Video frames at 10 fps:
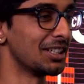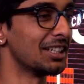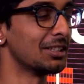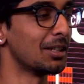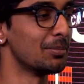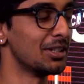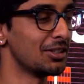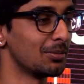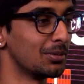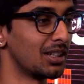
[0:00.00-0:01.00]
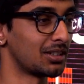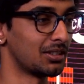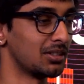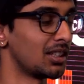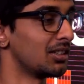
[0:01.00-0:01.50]
I, I, majored in molecular
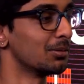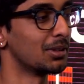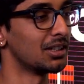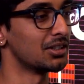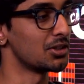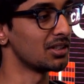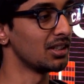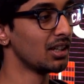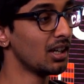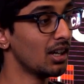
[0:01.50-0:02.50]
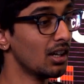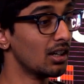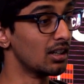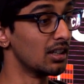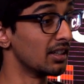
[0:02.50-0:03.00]
and cellular biology.
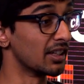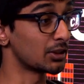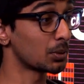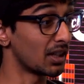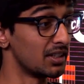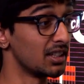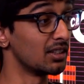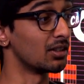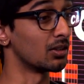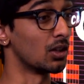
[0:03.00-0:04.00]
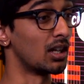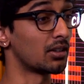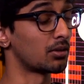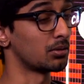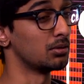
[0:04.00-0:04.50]
Uh, and that's what I did a
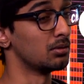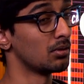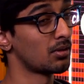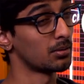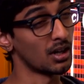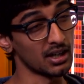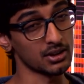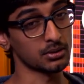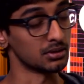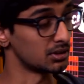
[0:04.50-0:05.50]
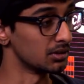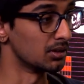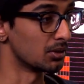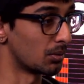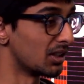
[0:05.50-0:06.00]
lot through through high school too,
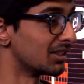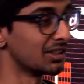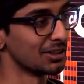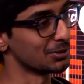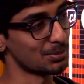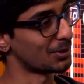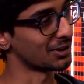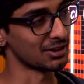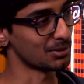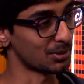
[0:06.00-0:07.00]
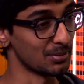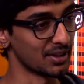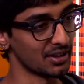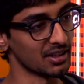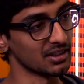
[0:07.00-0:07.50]
as well. And it was part of this pre
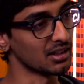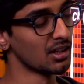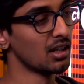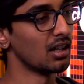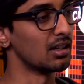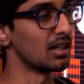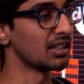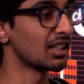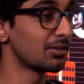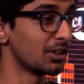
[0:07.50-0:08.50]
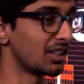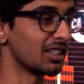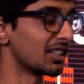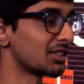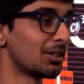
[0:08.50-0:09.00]
med thing. Uh, I definitely think
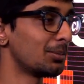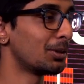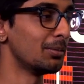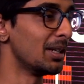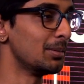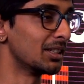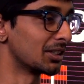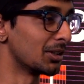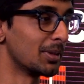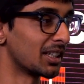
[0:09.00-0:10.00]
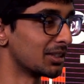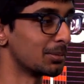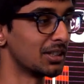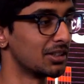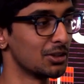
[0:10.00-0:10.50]
at some point maybe I'll go back into
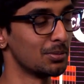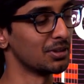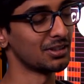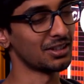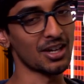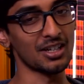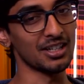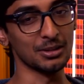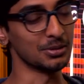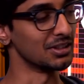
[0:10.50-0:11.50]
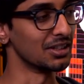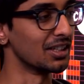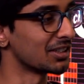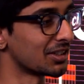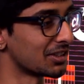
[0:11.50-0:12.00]
biology, but not anywhere in the
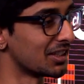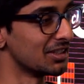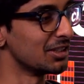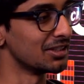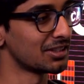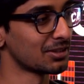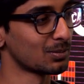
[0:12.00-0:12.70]
next like 10 years.